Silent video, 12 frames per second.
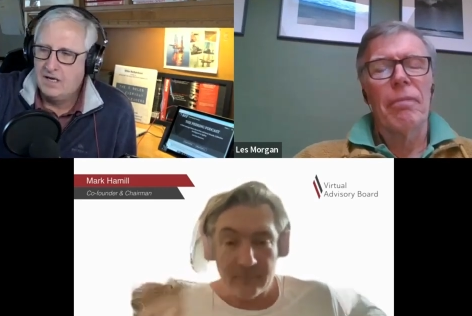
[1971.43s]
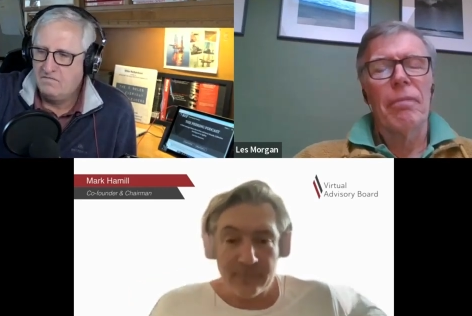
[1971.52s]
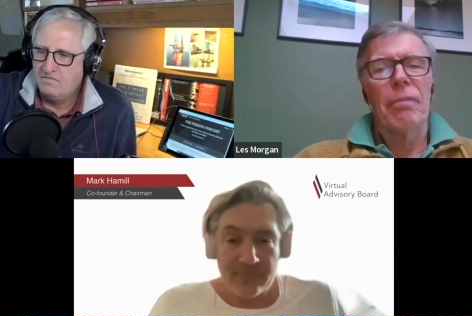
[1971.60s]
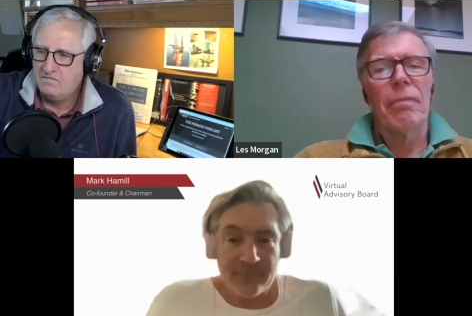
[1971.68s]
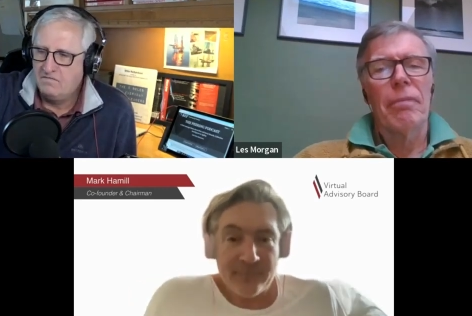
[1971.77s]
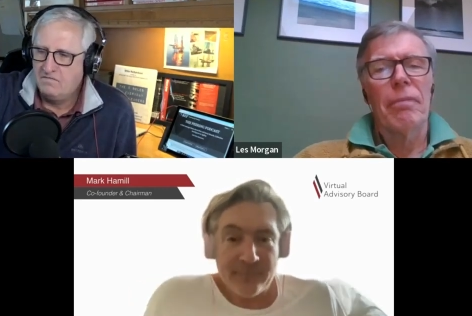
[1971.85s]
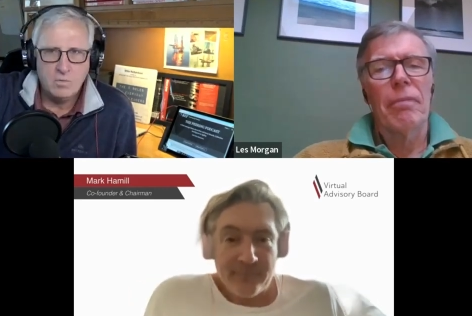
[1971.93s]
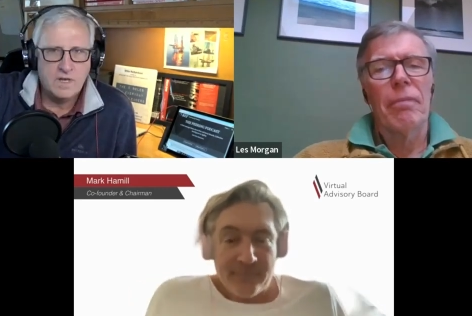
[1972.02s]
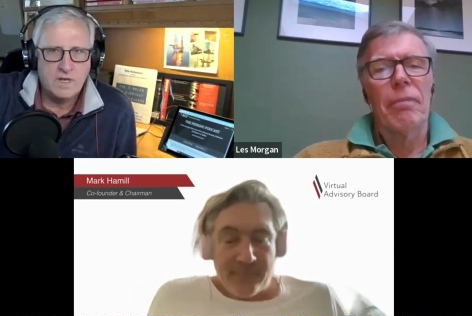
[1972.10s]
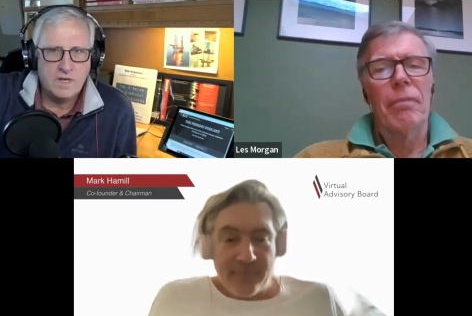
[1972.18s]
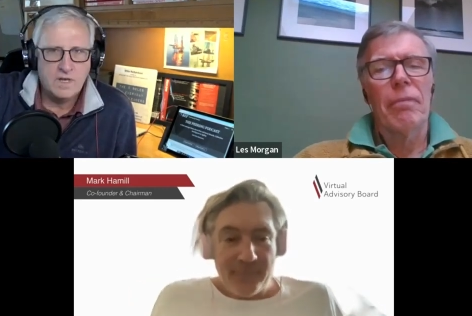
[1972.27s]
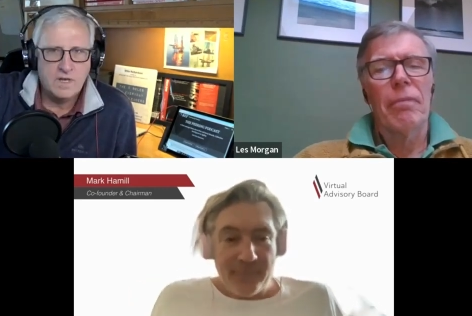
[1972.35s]
Speaker 1: of really
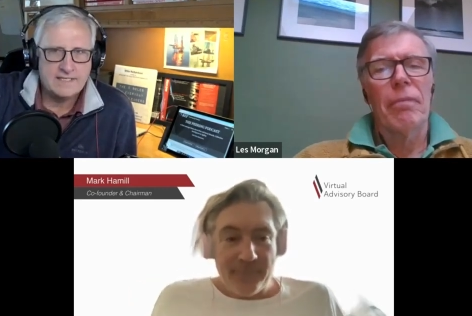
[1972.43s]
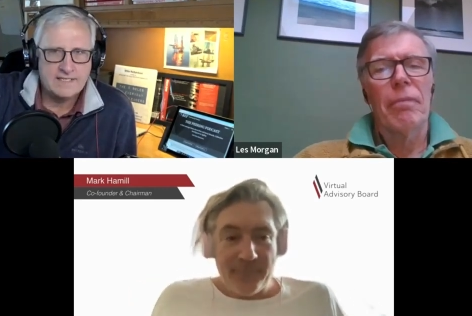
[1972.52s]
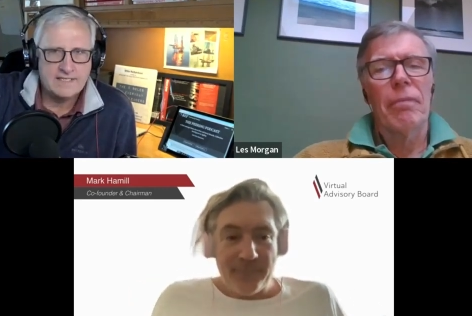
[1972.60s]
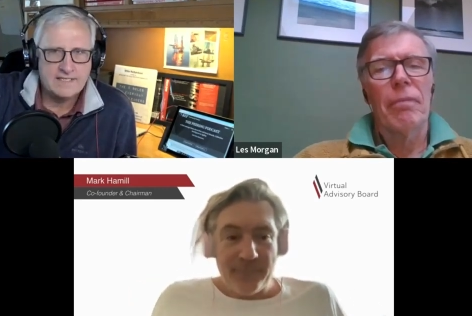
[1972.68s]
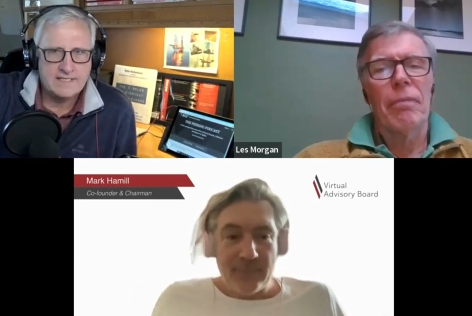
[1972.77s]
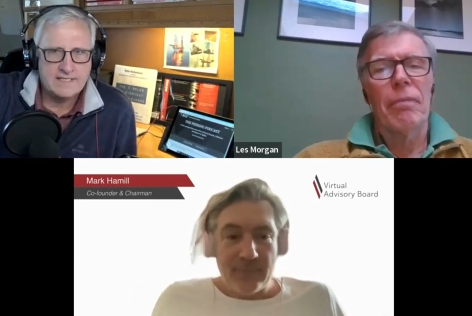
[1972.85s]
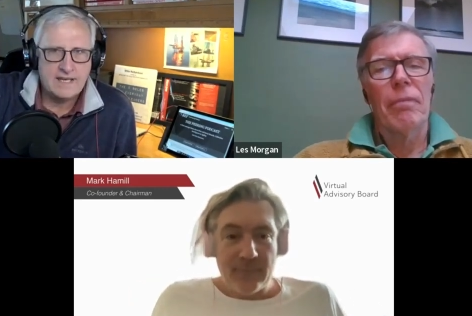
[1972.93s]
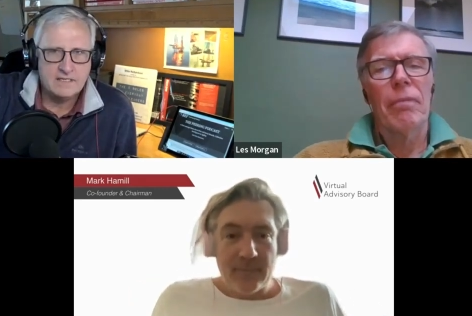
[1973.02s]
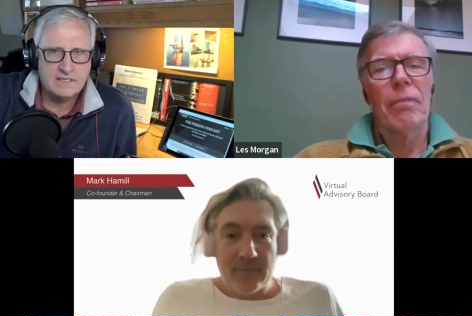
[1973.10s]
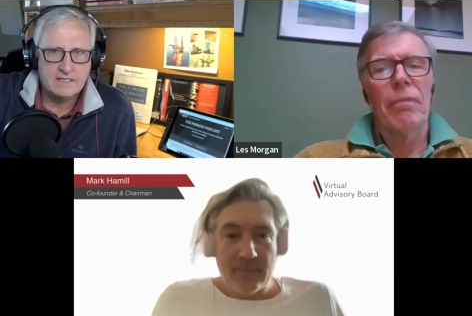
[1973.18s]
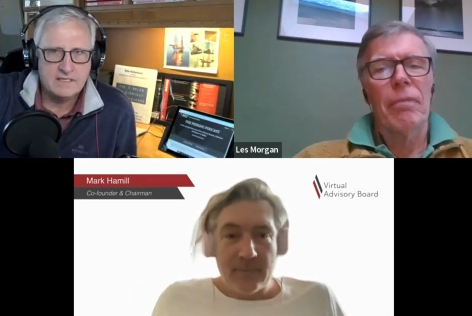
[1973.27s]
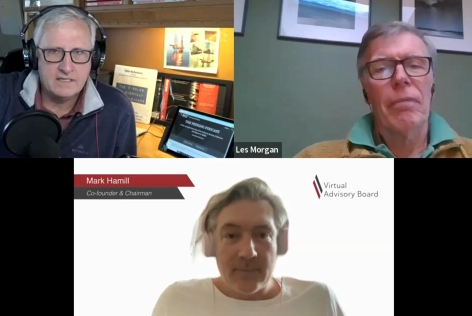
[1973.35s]
what Les is
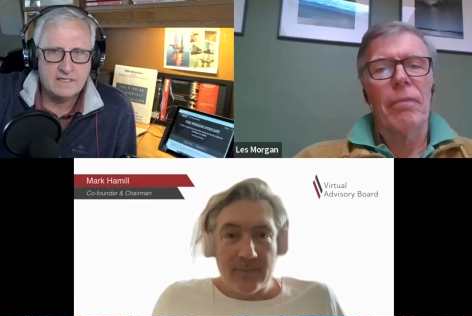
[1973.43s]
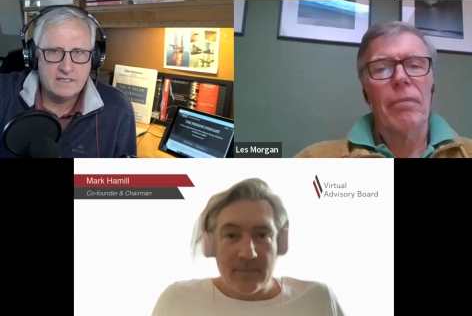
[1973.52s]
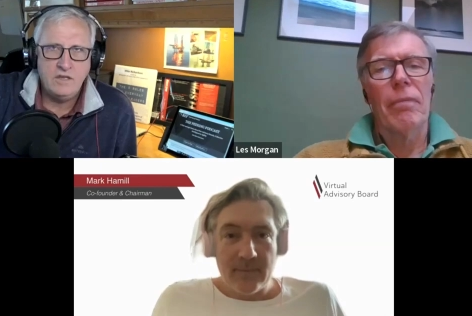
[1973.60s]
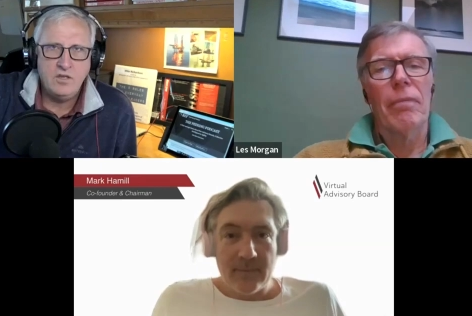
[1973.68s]
saying is